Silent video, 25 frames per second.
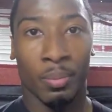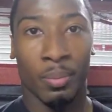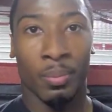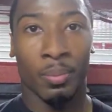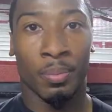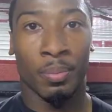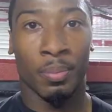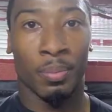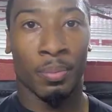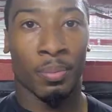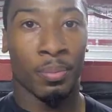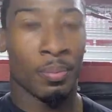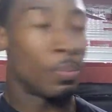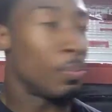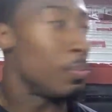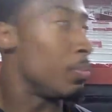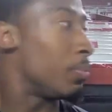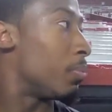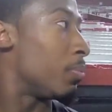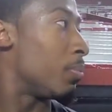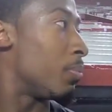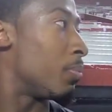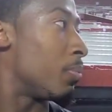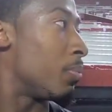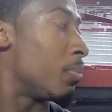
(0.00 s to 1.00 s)
Is that something that
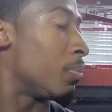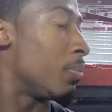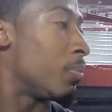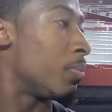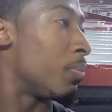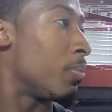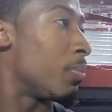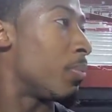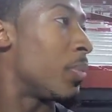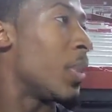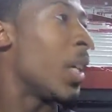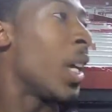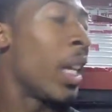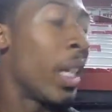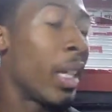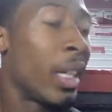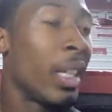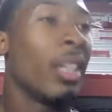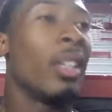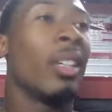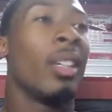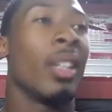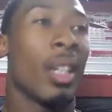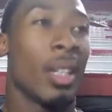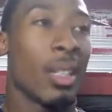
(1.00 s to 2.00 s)
could help?
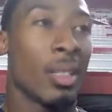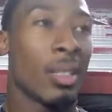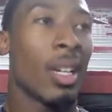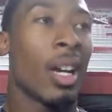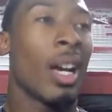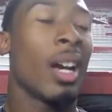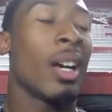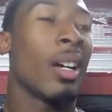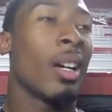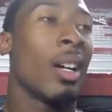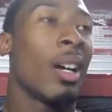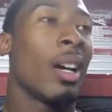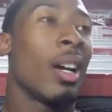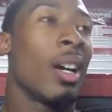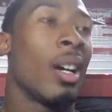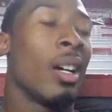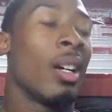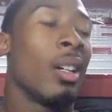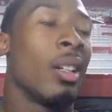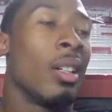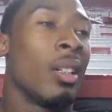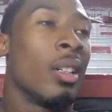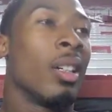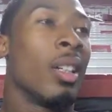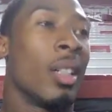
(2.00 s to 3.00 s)
Yes, I, I did
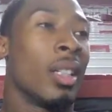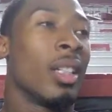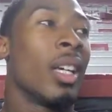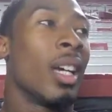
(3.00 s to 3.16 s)
last week. But.